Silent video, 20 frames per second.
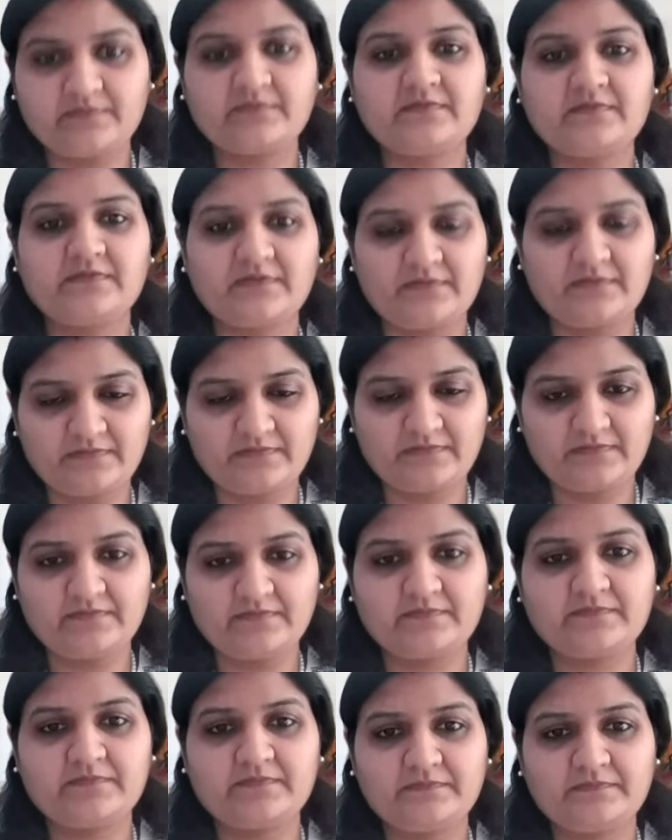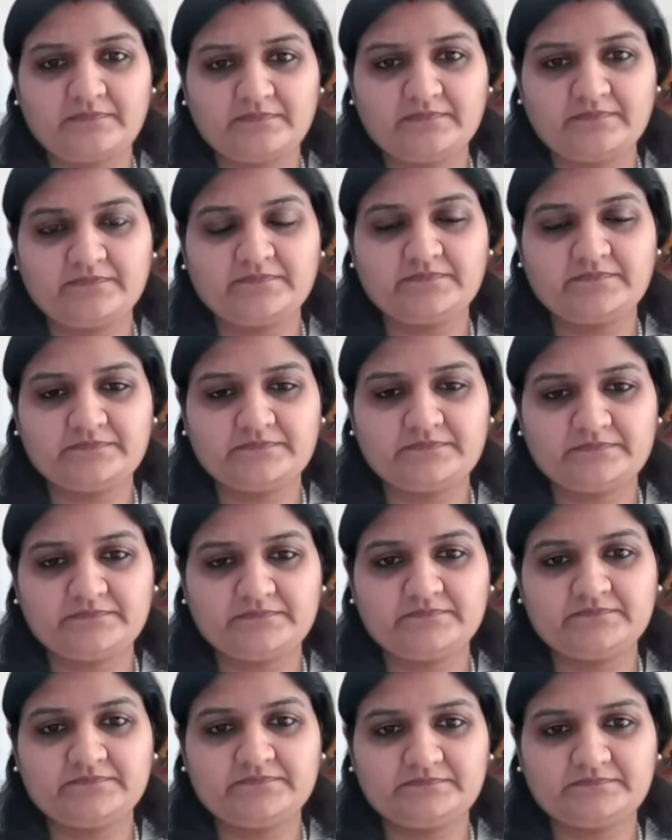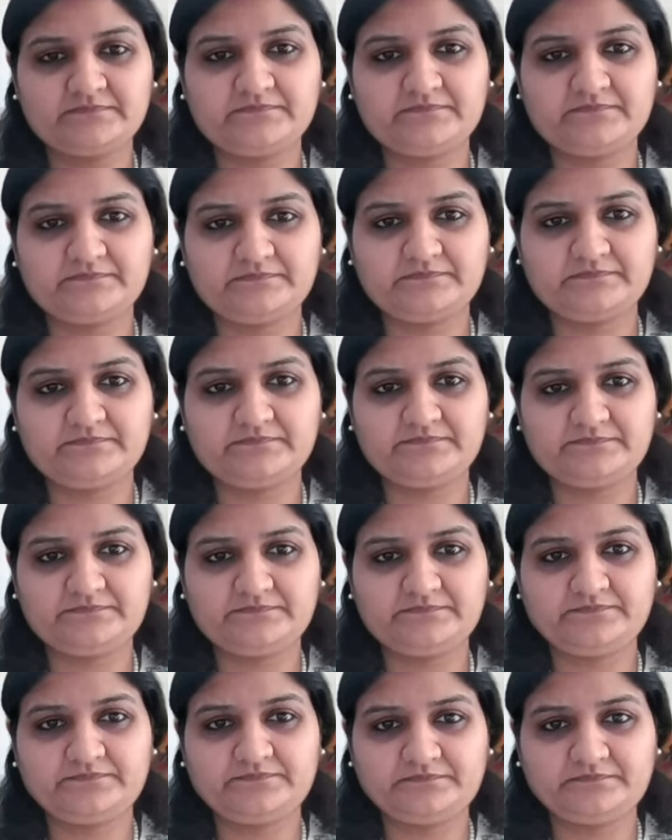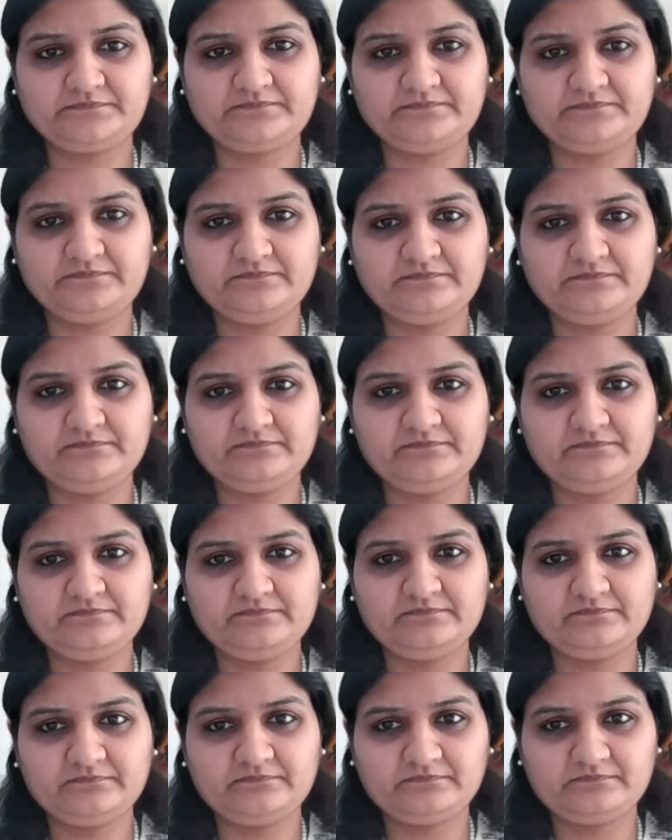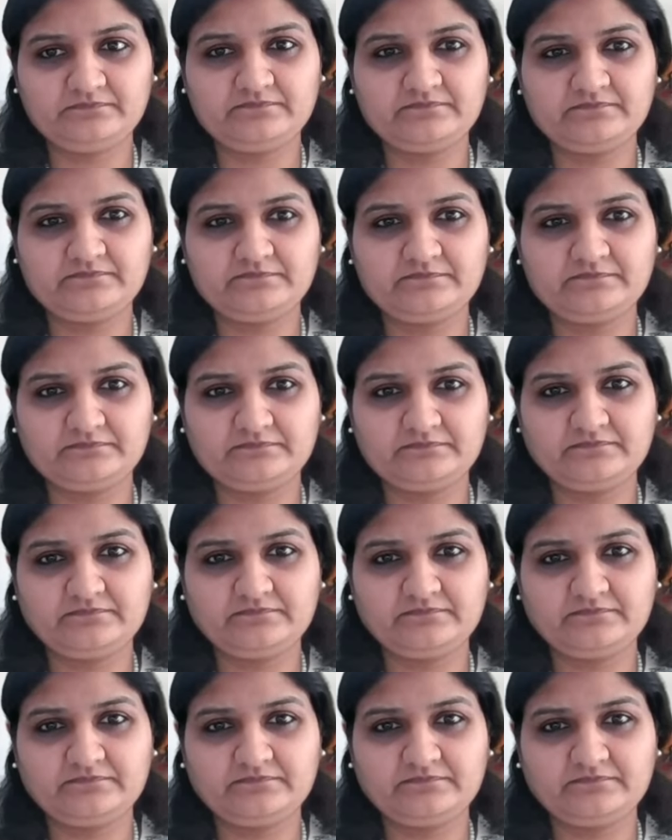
The person shown says nothing.